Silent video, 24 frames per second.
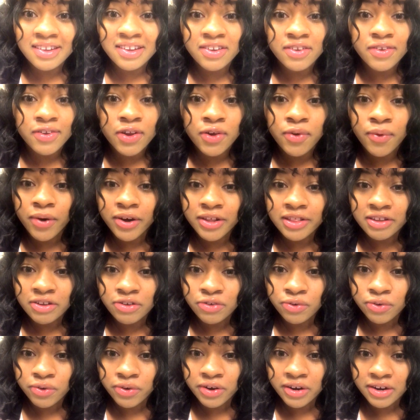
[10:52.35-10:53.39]
he didn't go out the
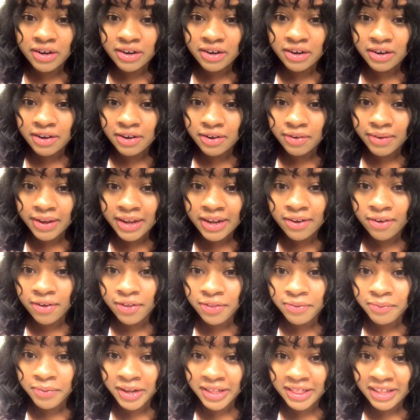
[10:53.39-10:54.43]
door and, you know, get all
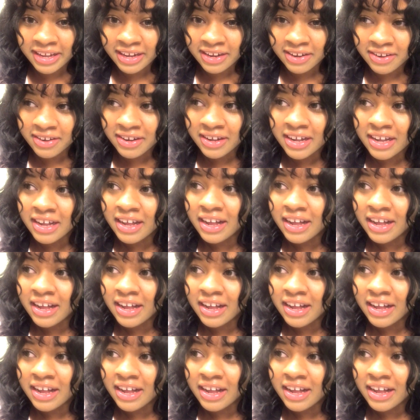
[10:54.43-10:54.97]
the way there.